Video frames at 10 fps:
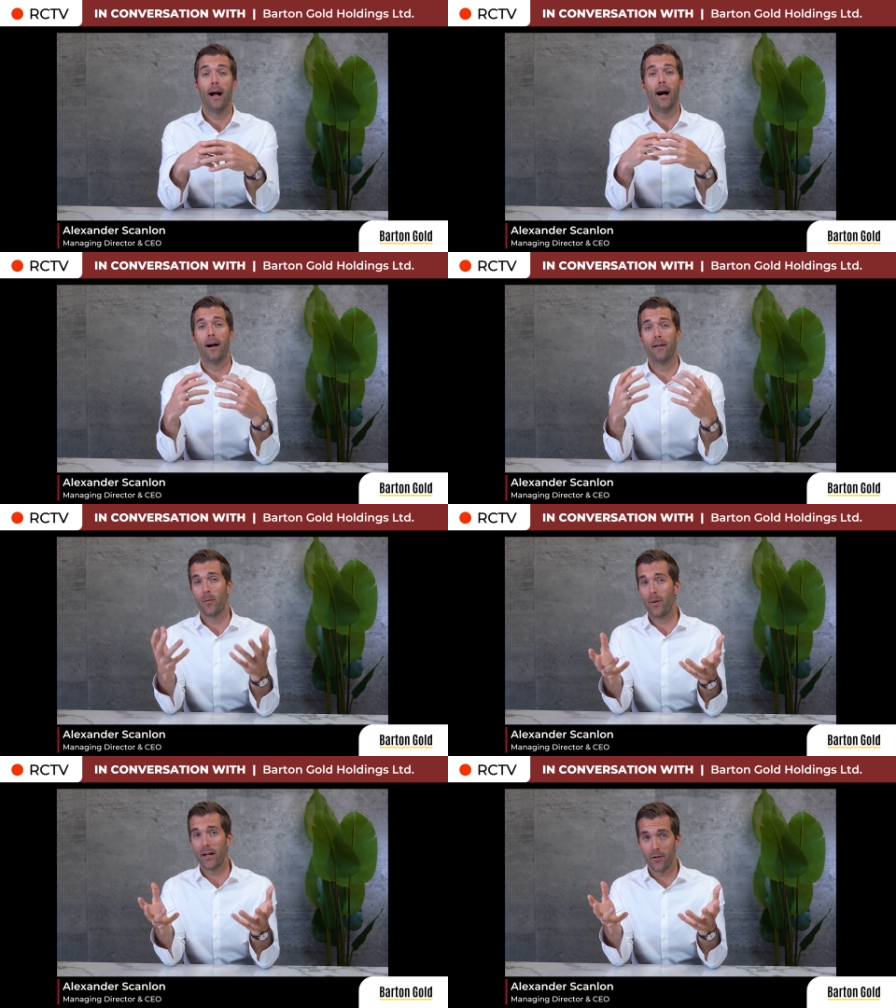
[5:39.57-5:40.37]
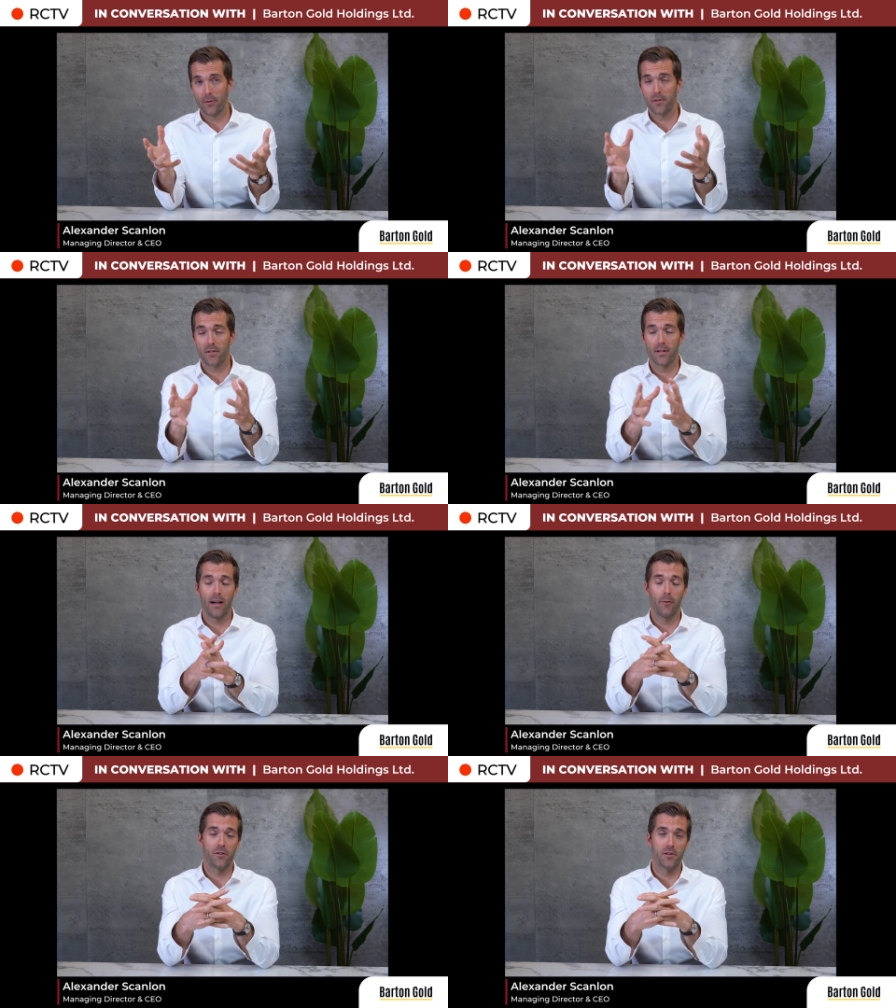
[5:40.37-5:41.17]
And the big news,
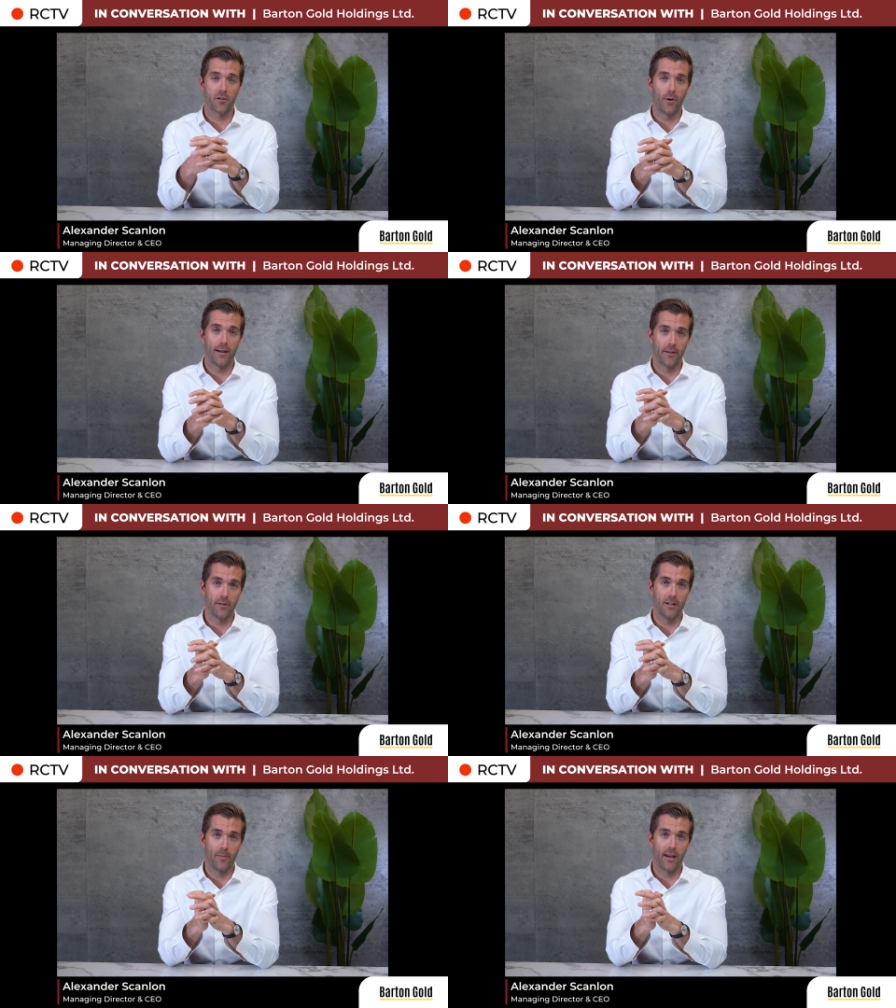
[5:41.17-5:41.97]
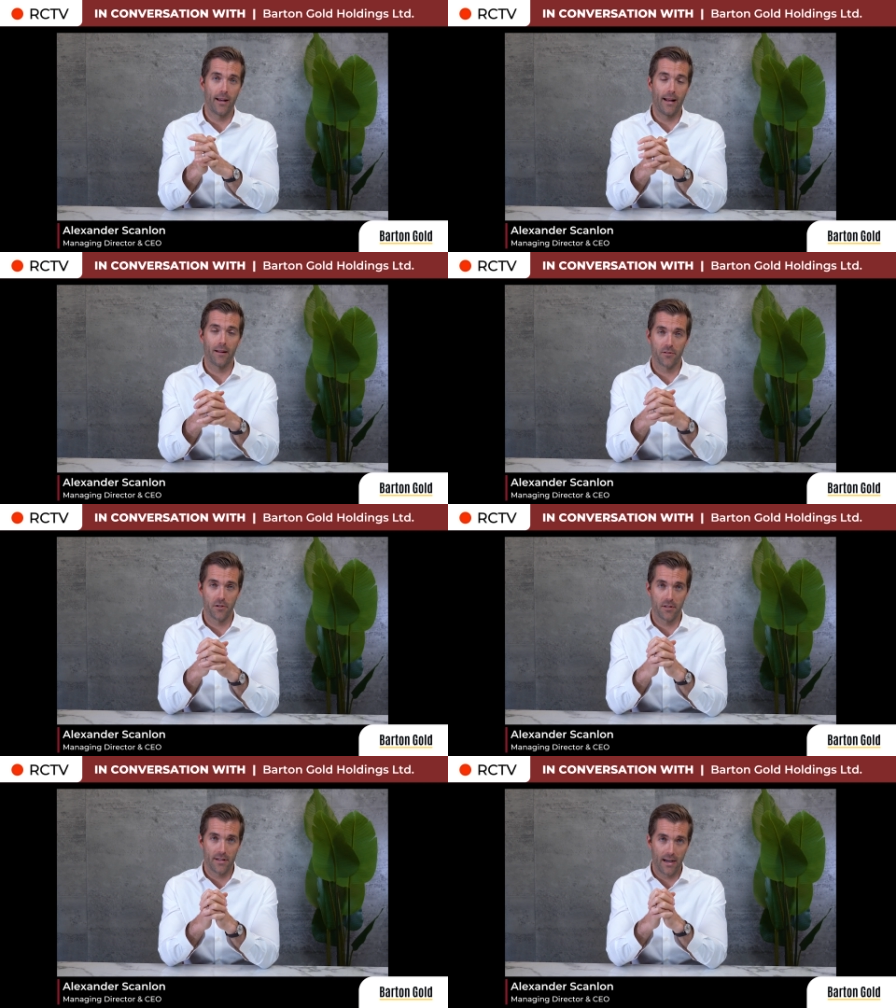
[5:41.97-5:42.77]
which is quite literally being announced
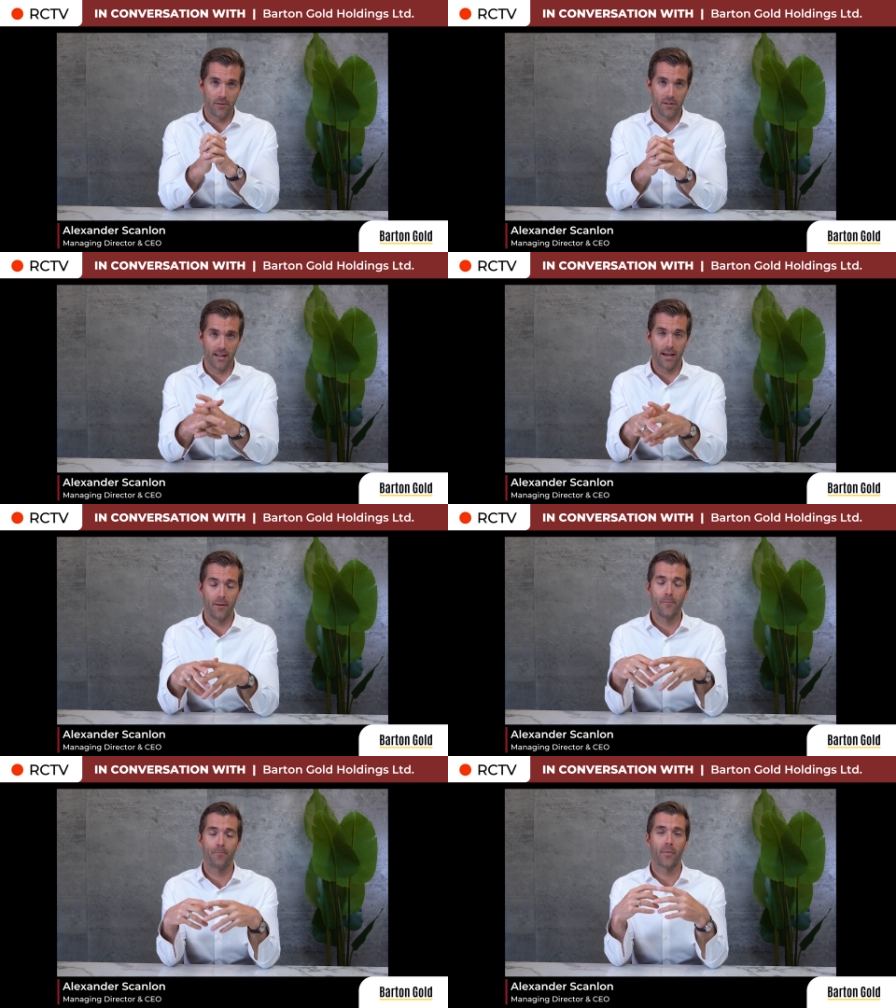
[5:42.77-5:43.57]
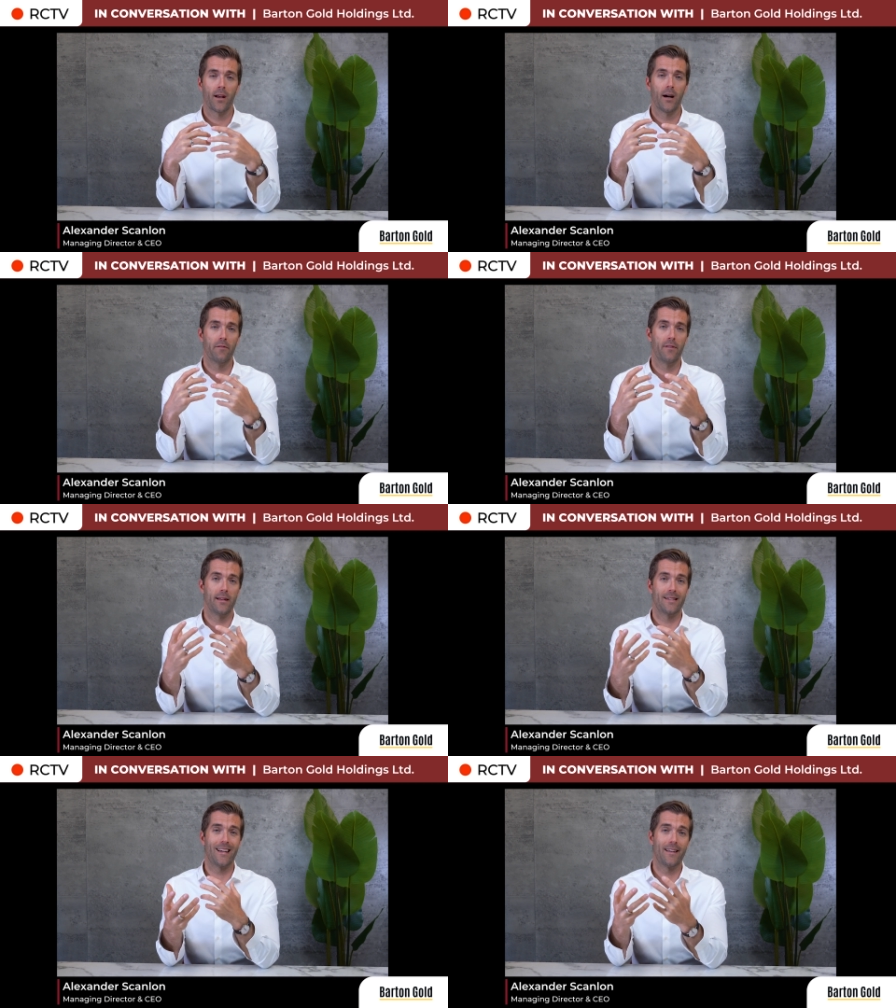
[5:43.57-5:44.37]
just now, is that of
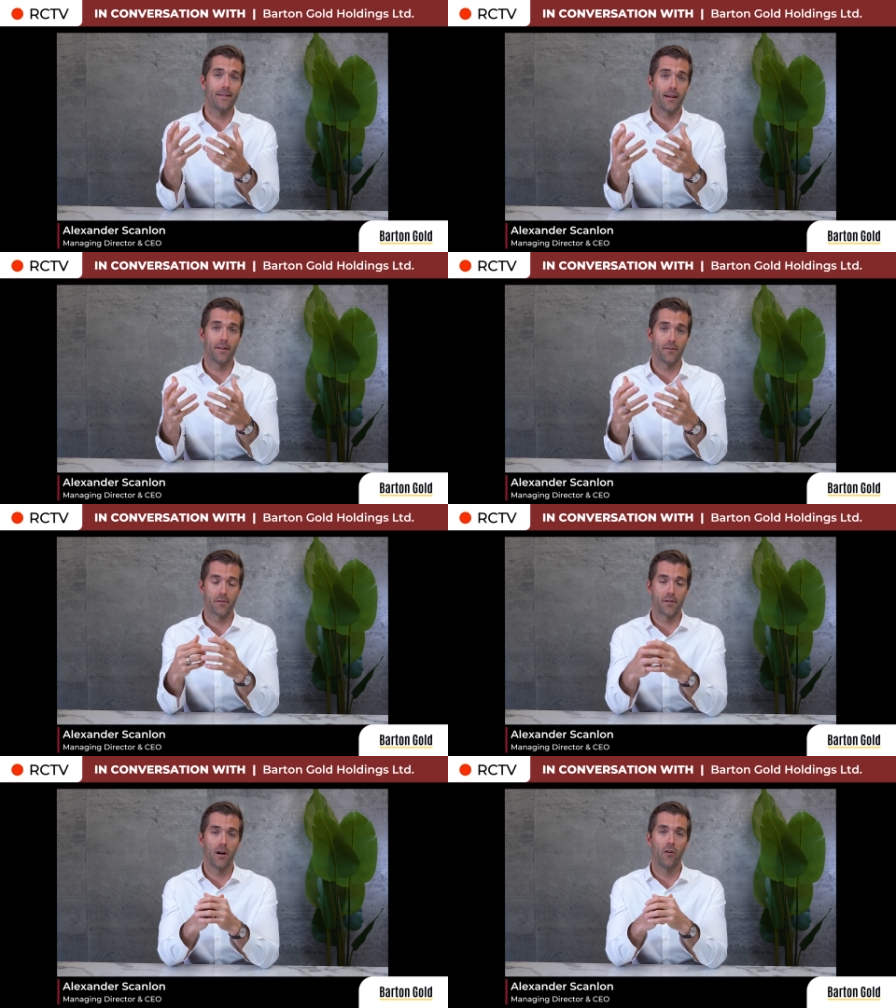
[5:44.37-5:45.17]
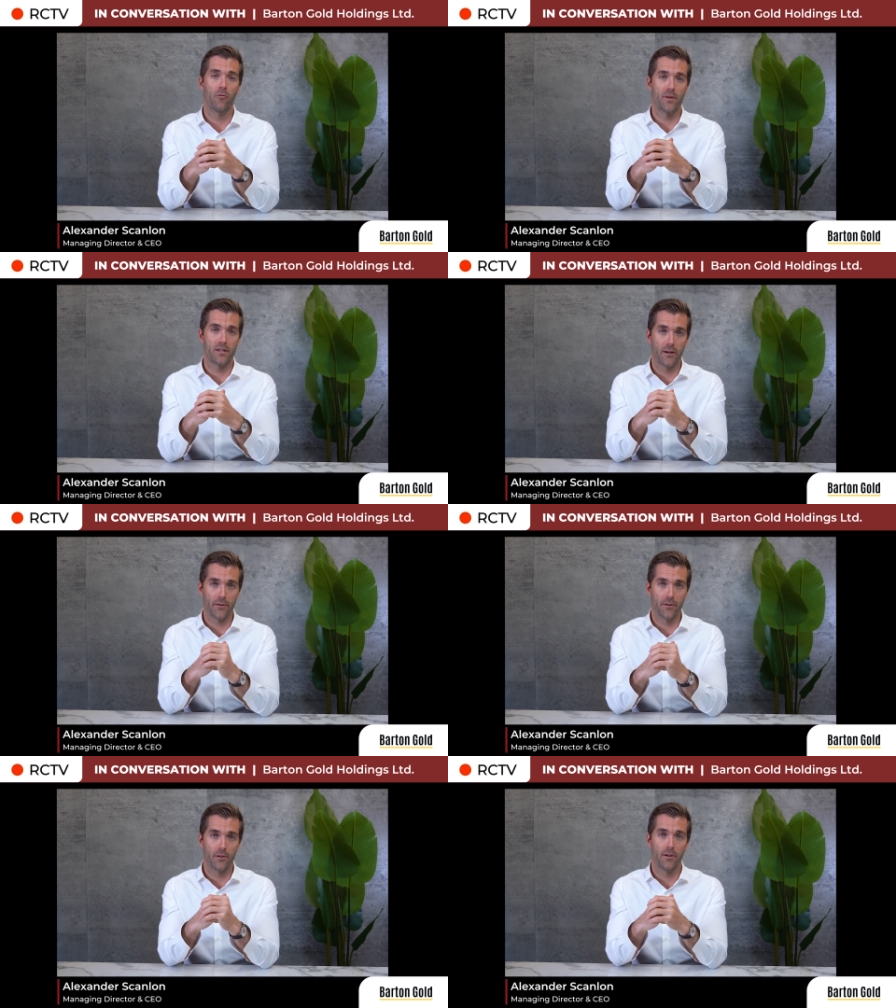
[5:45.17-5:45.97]
the 10 tons or so of
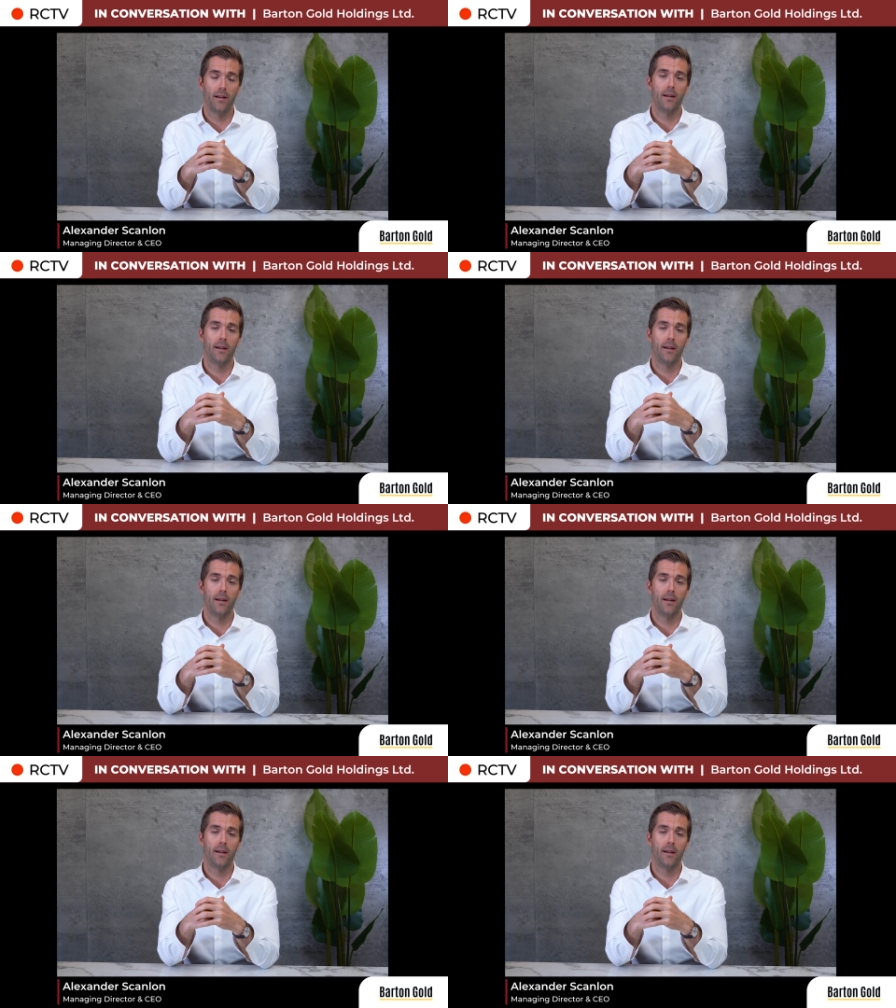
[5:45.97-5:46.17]
material